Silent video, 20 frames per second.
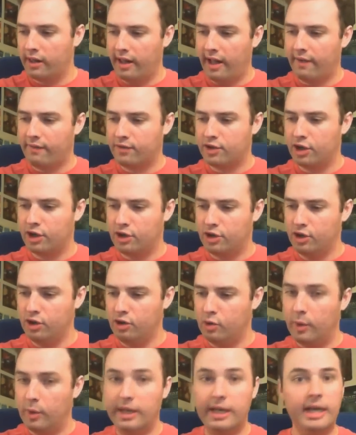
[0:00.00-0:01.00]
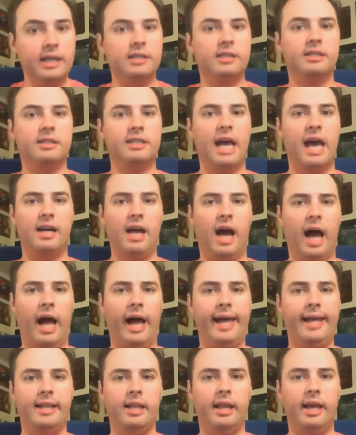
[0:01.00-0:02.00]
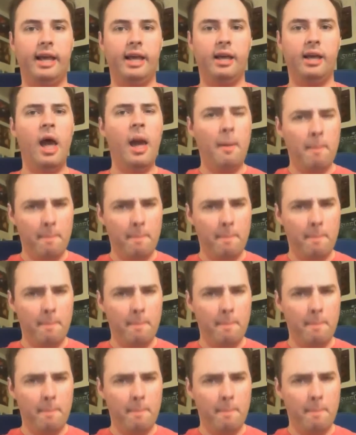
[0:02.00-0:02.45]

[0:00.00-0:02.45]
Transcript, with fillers: left to do, and he sat idly,